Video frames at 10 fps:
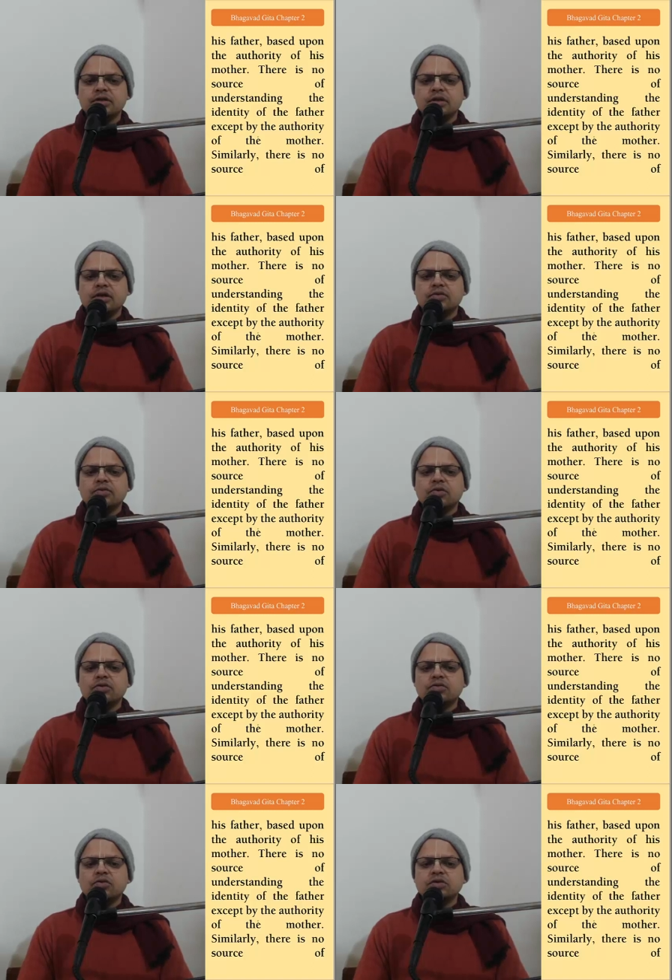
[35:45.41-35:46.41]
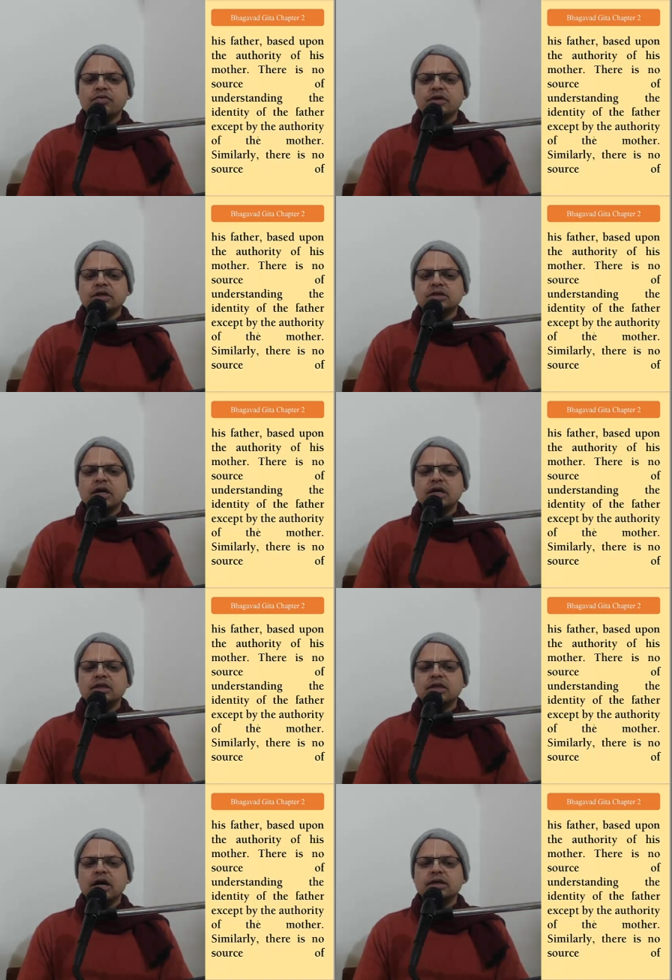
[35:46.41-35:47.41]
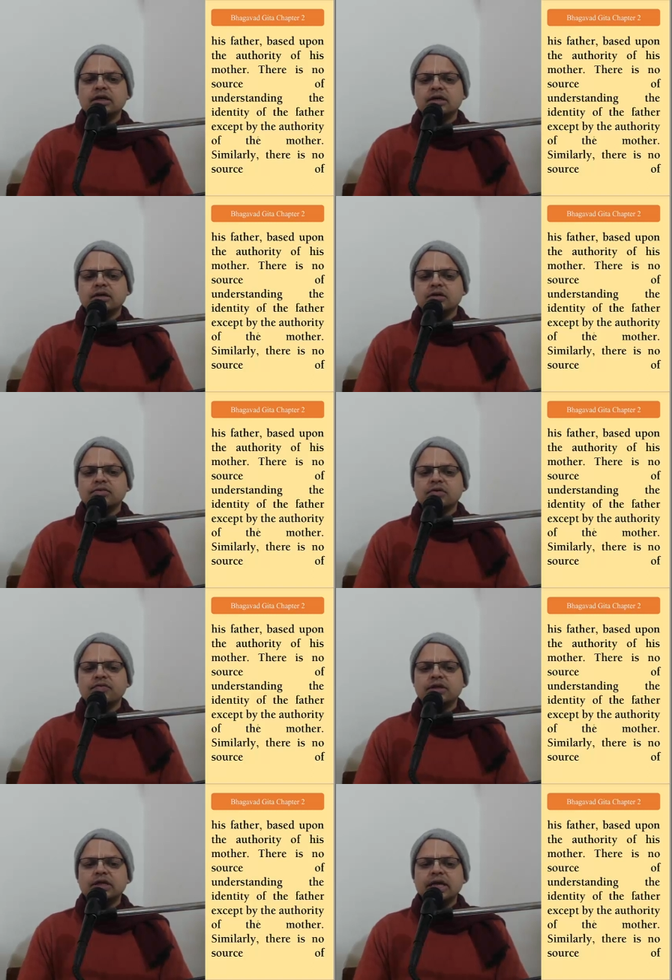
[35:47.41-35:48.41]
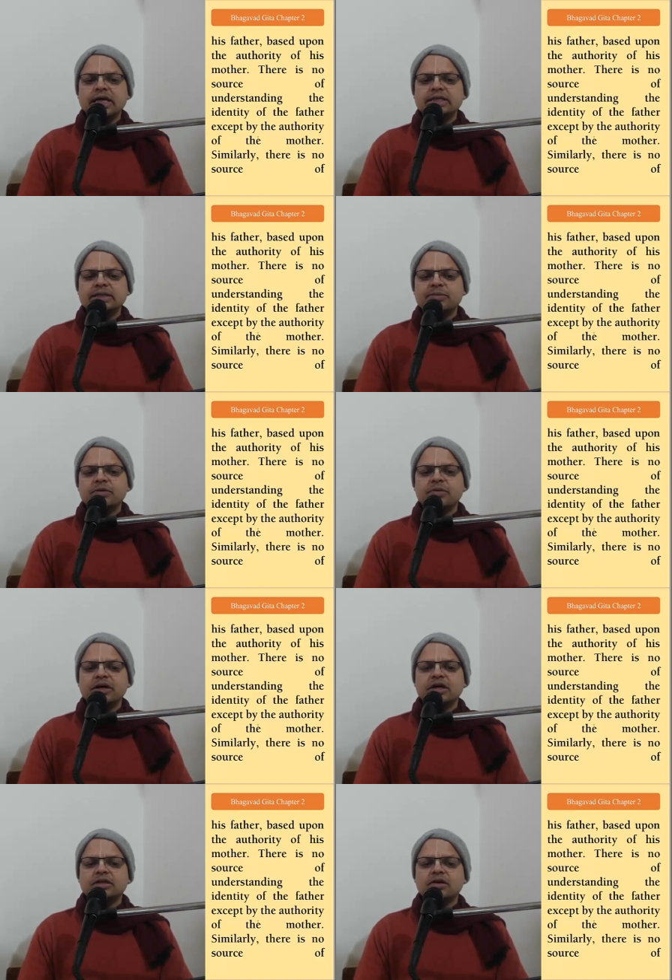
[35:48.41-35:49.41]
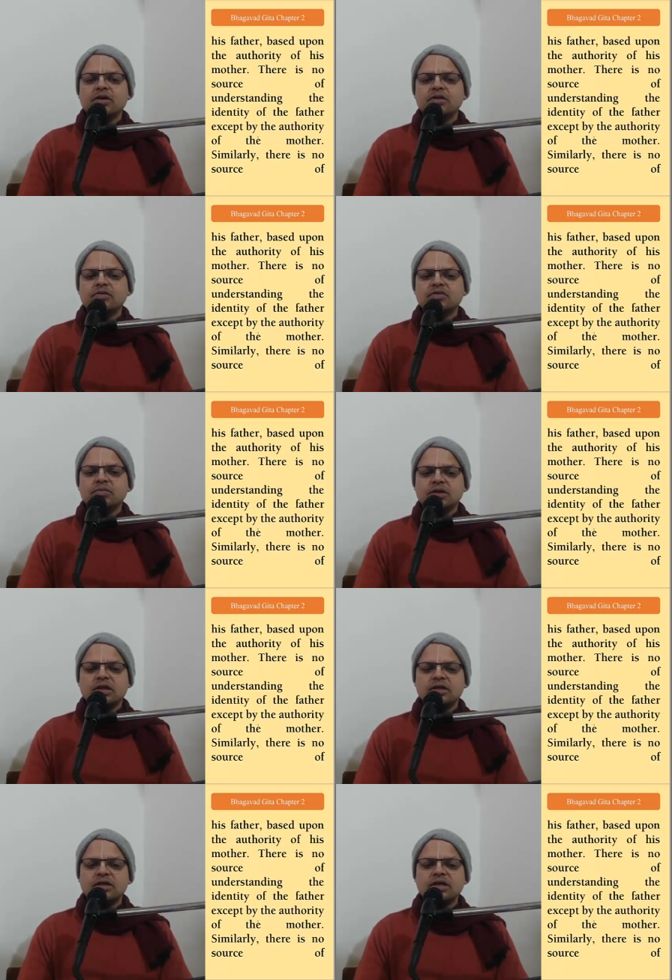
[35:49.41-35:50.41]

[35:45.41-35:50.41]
There is no source of understanding the identity of the father except by the authority of the mother.